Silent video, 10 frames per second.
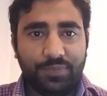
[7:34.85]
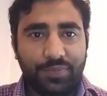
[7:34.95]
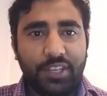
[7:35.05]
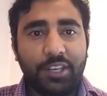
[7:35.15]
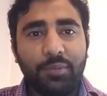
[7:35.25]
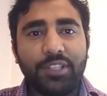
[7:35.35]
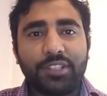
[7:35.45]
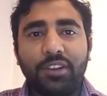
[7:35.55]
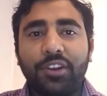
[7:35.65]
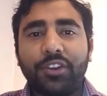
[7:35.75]
it depends
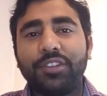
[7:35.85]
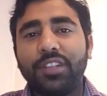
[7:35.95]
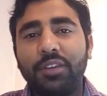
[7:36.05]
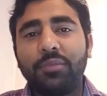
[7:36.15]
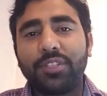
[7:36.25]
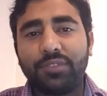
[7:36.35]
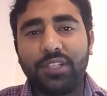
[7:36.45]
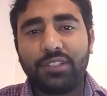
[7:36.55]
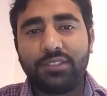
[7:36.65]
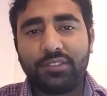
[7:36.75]
a lot on them as
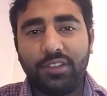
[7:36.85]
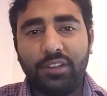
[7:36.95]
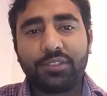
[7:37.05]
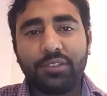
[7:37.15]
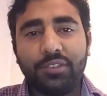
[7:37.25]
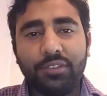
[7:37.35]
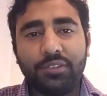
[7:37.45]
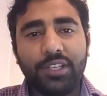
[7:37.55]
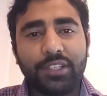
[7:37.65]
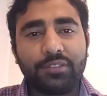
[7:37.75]
well. Also
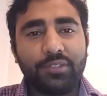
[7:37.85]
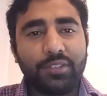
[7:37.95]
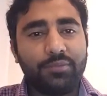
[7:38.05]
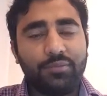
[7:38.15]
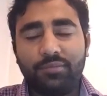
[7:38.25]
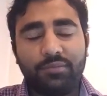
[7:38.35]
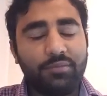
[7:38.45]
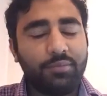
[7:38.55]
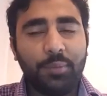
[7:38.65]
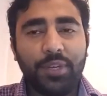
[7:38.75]
like
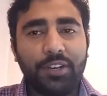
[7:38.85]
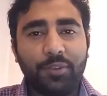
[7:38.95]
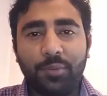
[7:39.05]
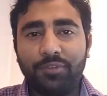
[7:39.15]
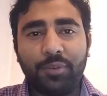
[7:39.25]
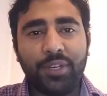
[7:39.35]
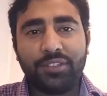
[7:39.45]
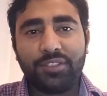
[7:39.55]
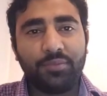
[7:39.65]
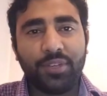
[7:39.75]
people are from different
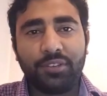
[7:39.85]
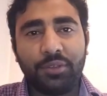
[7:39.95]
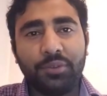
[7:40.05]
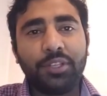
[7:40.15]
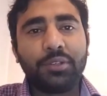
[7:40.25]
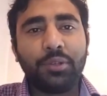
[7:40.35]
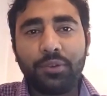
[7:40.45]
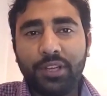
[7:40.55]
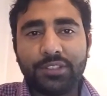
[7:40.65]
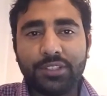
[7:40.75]
mindset, but you need to
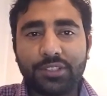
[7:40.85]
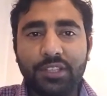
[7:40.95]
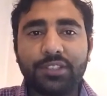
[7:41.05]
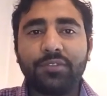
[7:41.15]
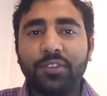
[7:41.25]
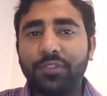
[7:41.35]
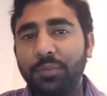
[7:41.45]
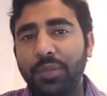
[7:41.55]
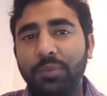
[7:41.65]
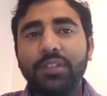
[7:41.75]
utilize the skills of different
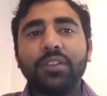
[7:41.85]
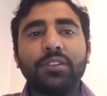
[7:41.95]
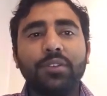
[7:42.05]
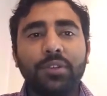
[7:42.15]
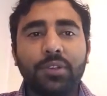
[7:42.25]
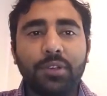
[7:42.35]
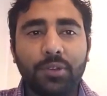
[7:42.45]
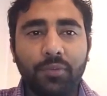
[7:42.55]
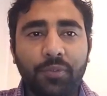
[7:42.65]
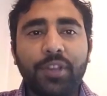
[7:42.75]
people
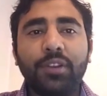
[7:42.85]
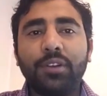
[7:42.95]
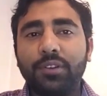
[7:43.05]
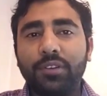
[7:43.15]
to win or